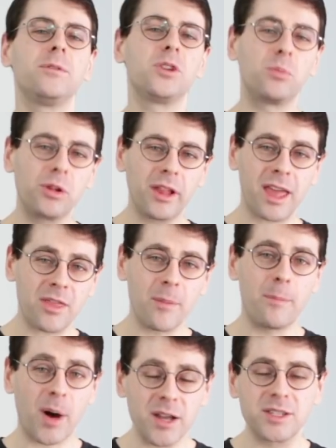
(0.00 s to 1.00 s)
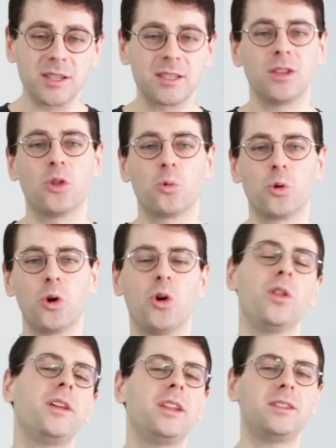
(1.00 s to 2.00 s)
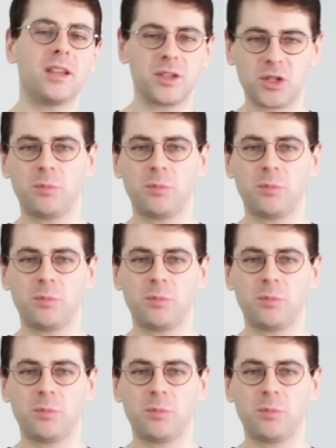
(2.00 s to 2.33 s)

to play the buzzes in the roll than it does